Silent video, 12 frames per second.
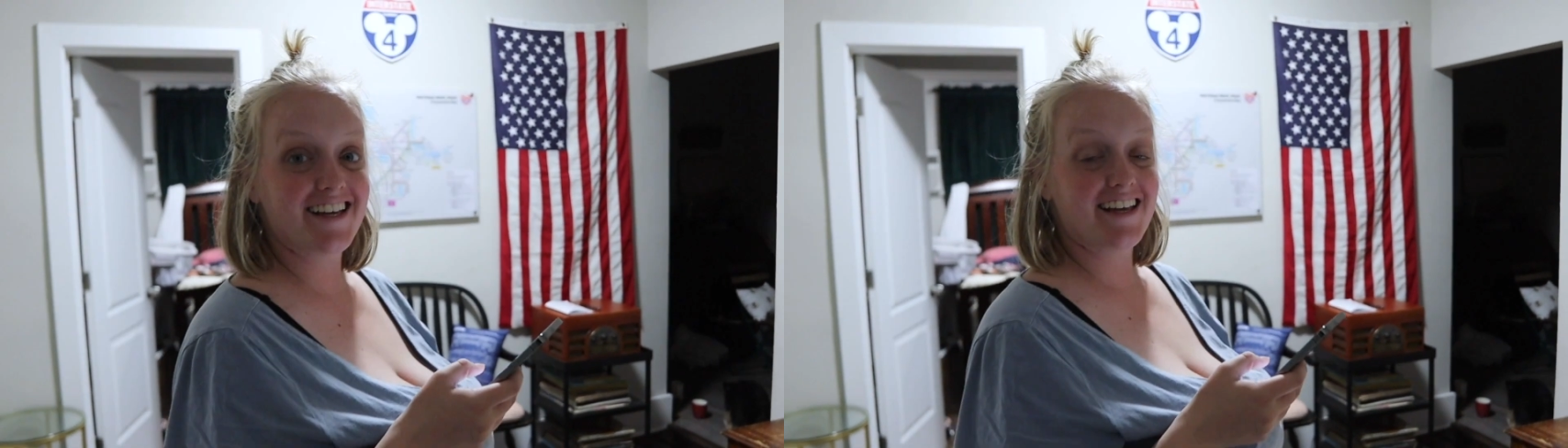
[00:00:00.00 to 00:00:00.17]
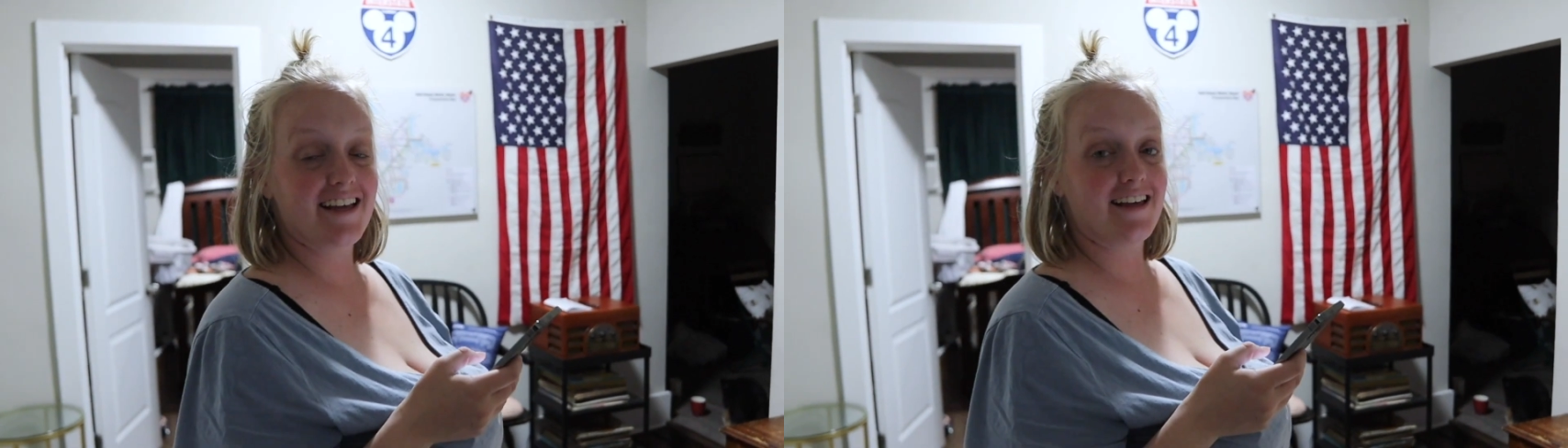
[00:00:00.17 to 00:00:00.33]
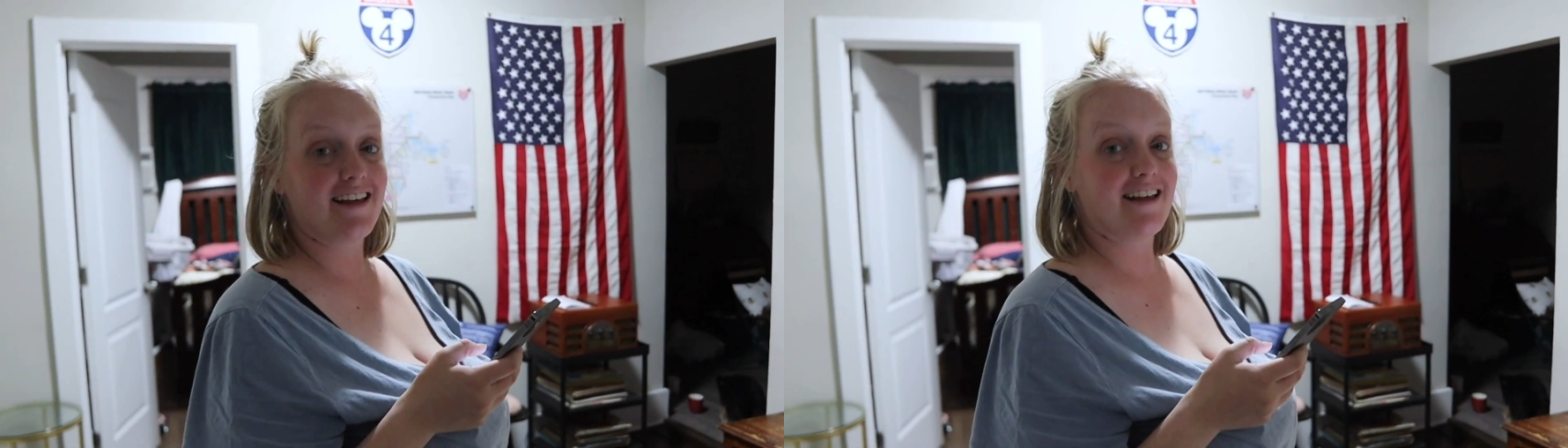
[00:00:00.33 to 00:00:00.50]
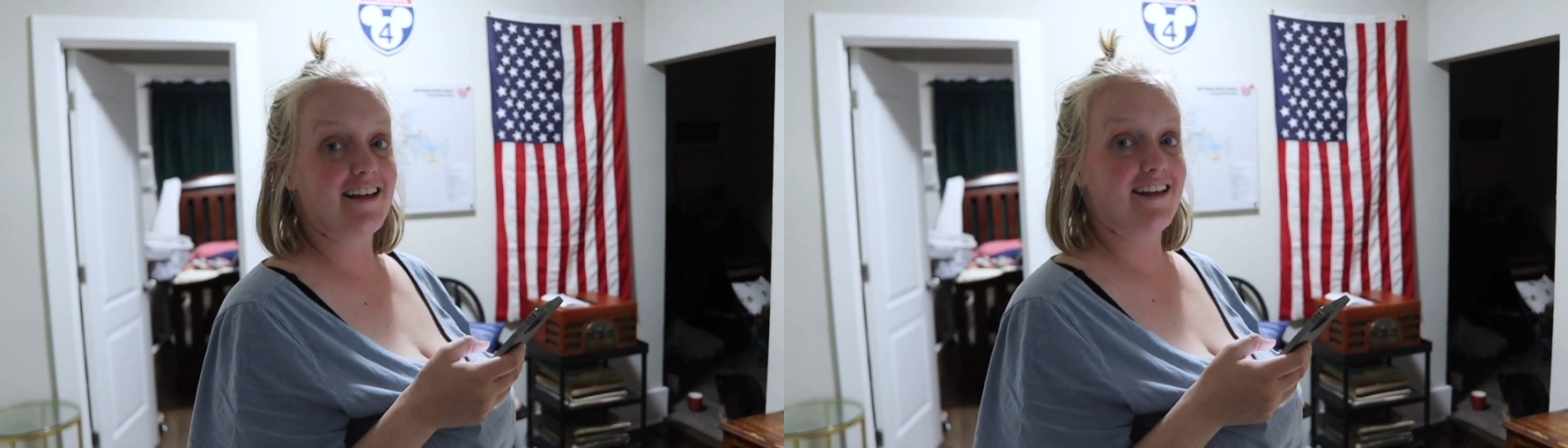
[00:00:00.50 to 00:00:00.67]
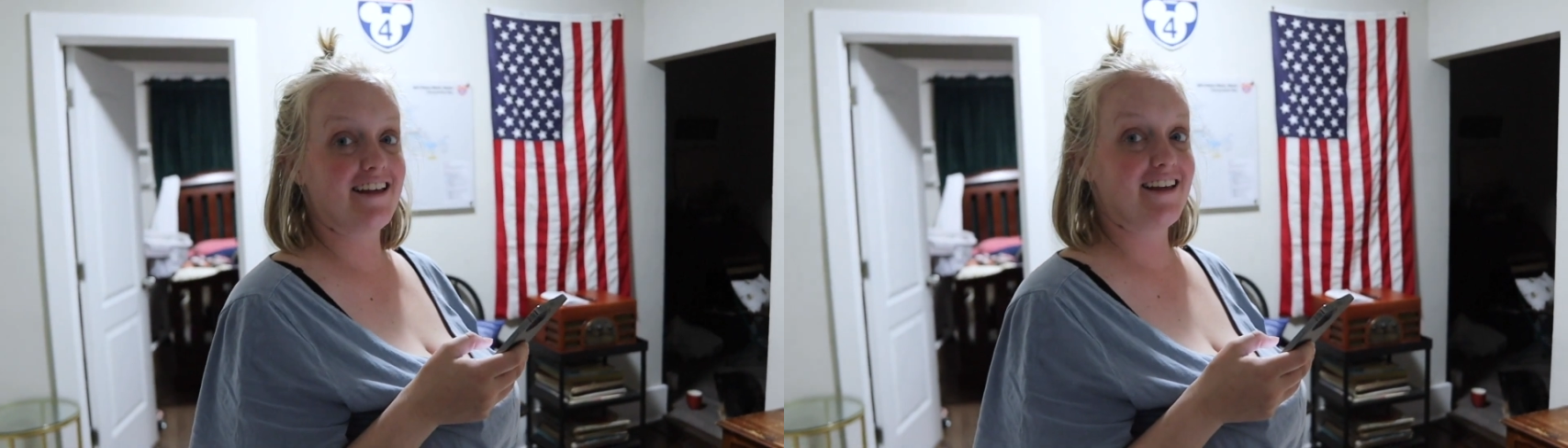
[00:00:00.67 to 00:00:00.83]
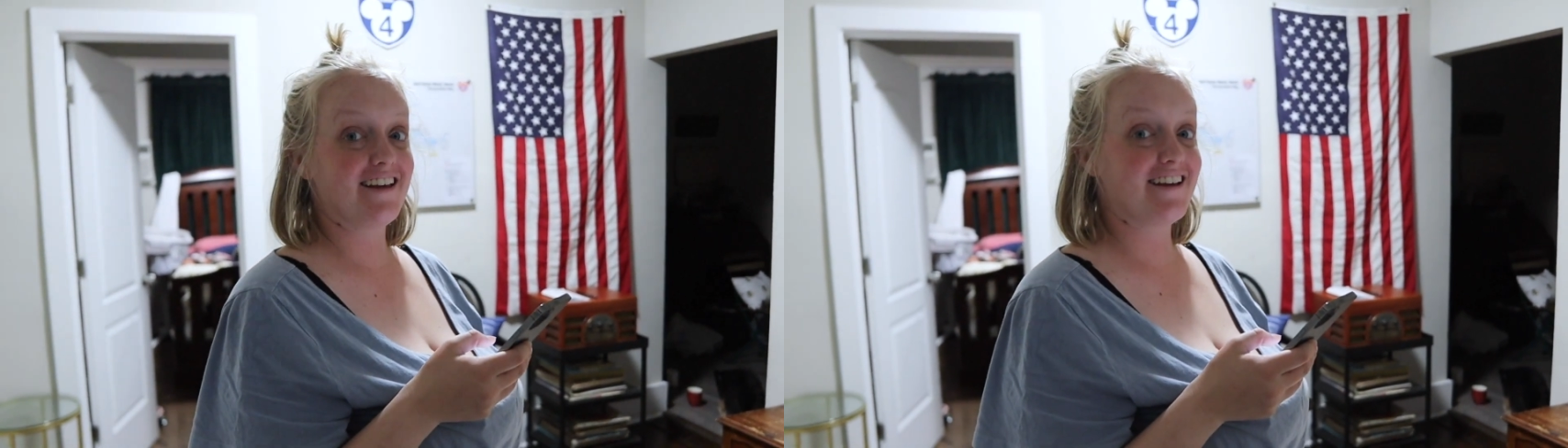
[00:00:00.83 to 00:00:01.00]
Oh.
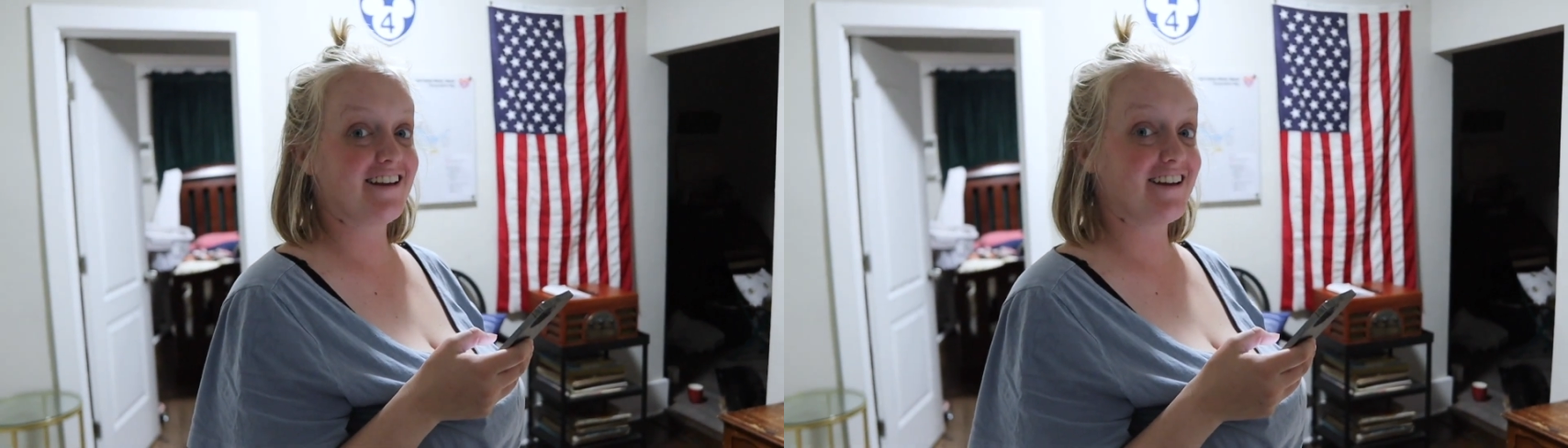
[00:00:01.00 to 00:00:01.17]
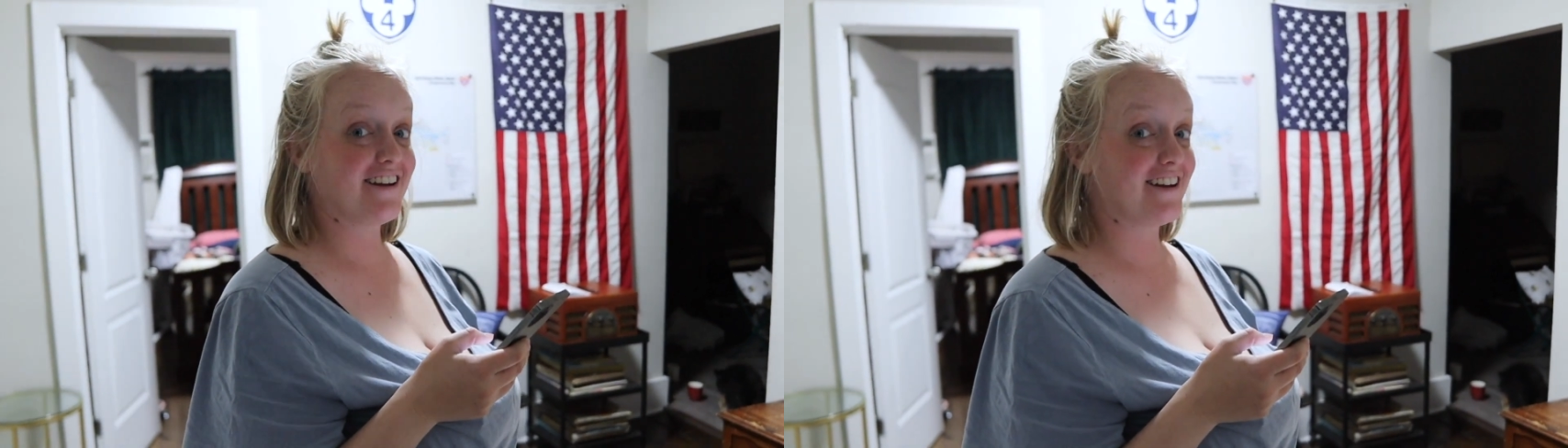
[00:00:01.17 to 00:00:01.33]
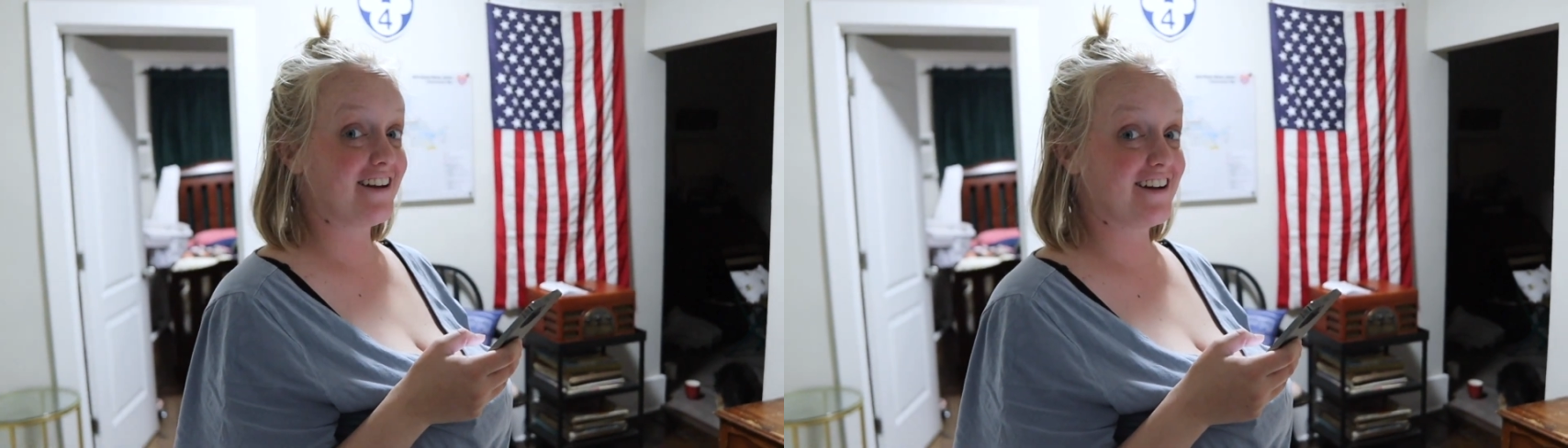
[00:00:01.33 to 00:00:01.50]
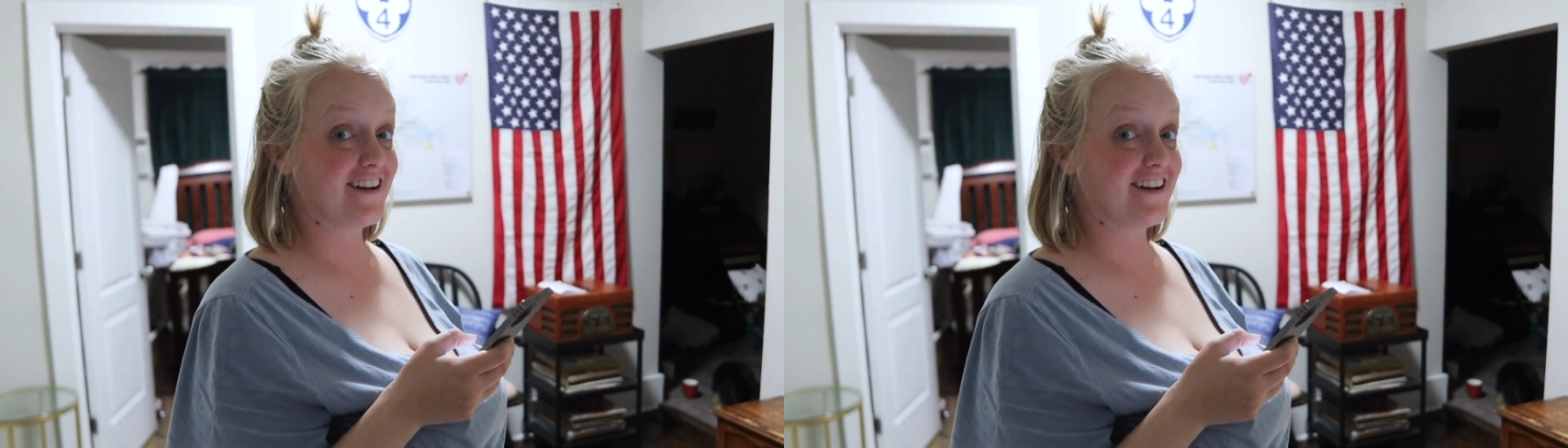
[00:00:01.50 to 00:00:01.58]
I turned